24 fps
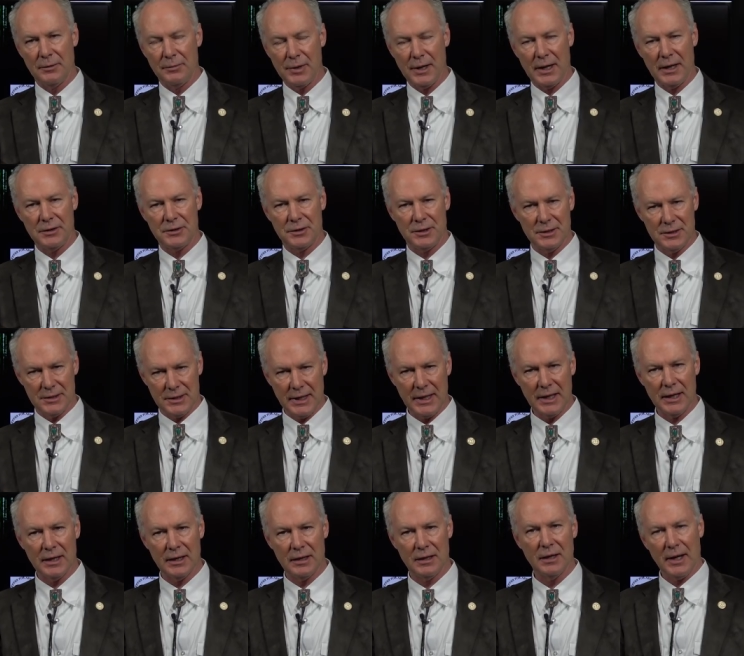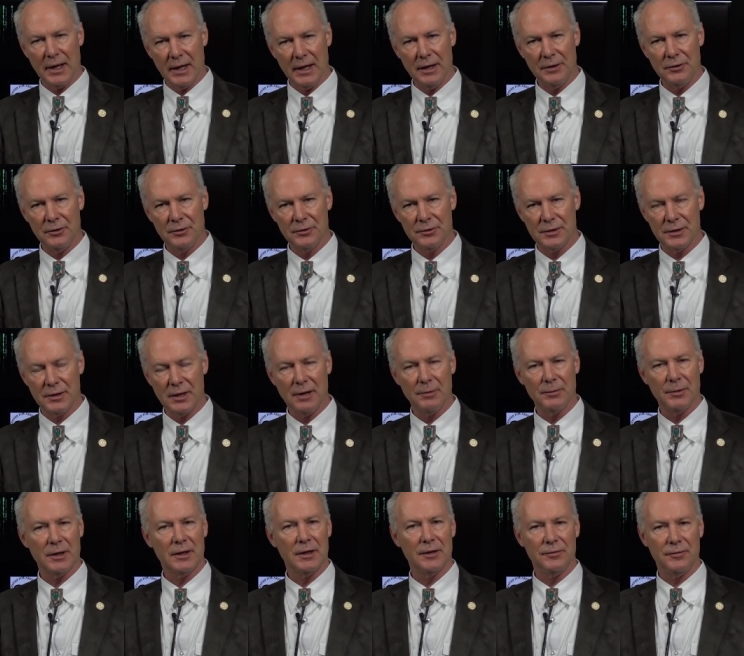the patient's head and your
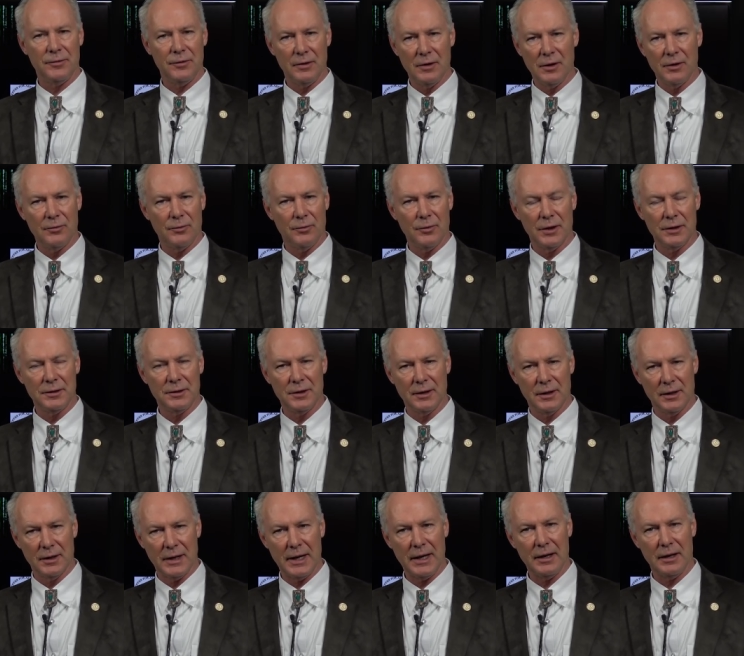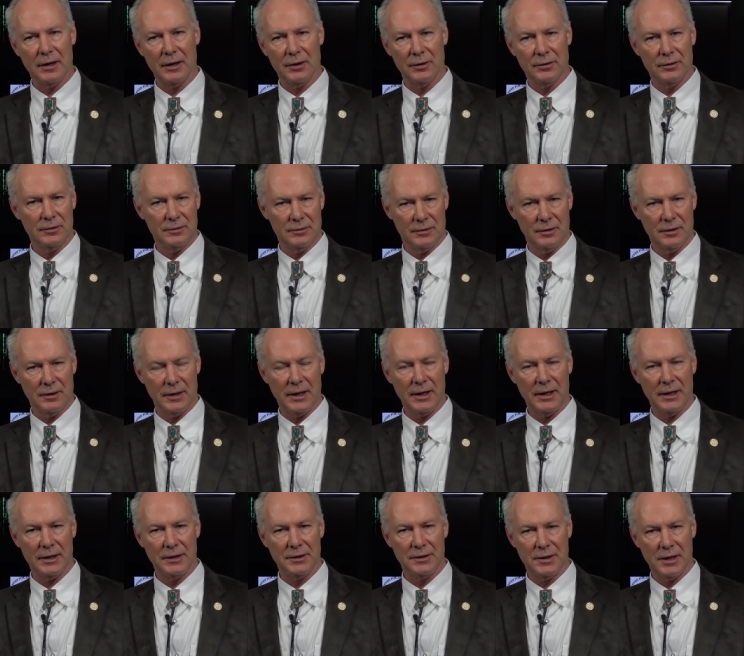stomach if you don't want their hair or
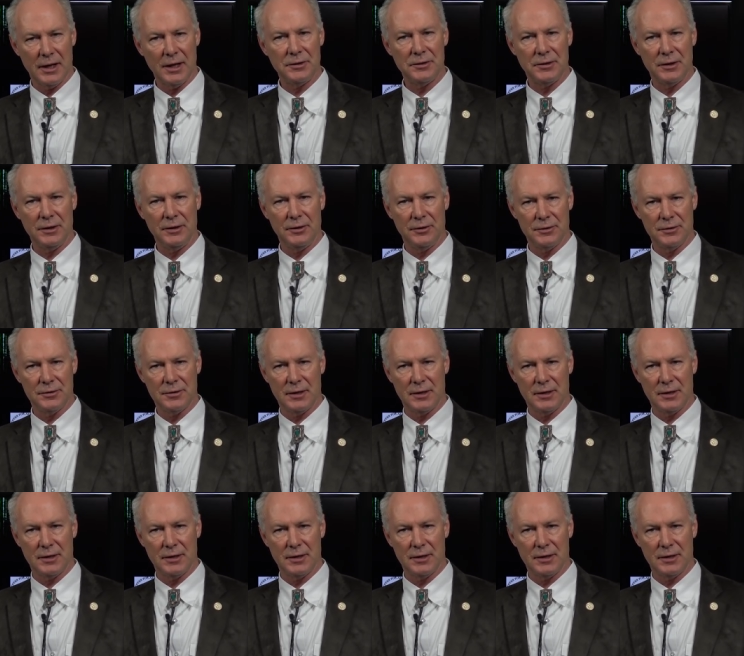head touching your